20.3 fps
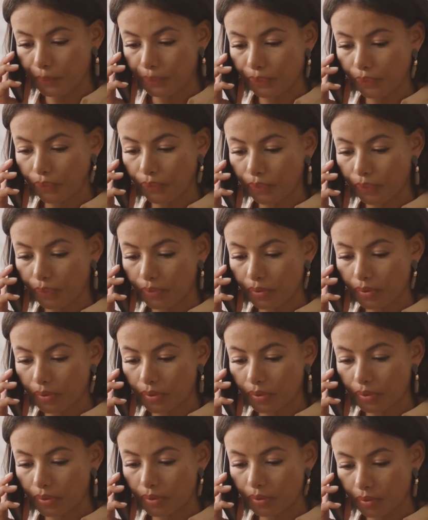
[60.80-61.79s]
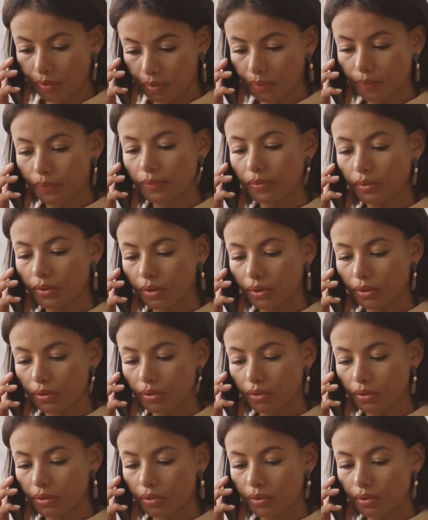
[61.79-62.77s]
I don't have time for a social life. I just don't have time
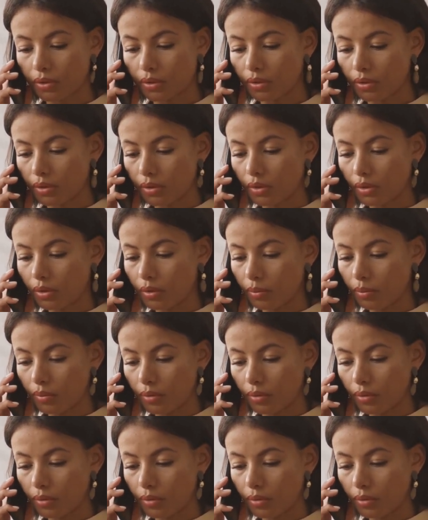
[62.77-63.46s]
for any of this stuff.